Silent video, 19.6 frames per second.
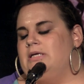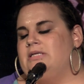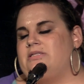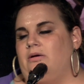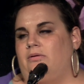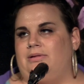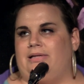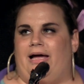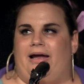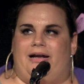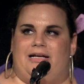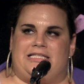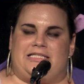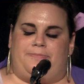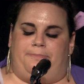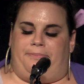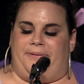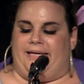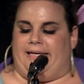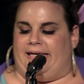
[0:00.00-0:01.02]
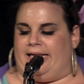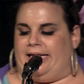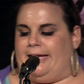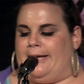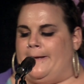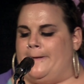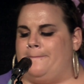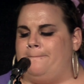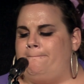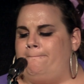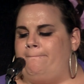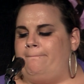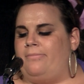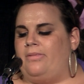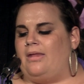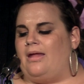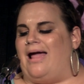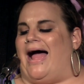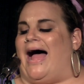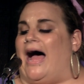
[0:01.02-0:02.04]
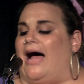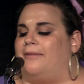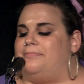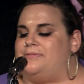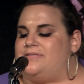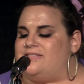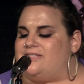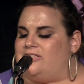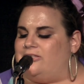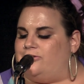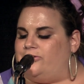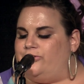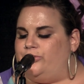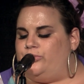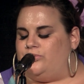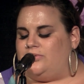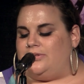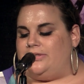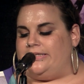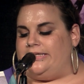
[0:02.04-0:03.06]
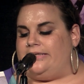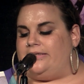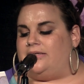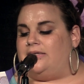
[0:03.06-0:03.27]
So let us be absolutely